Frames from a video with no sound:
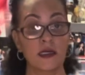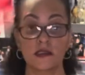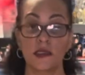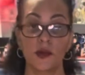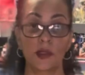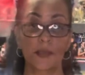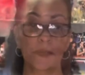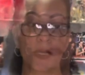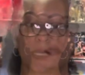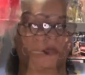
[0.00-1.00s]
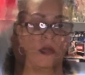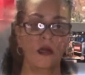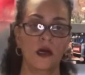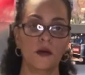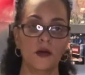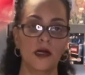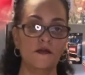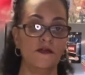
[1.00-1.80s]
So we'll be back in this. All right,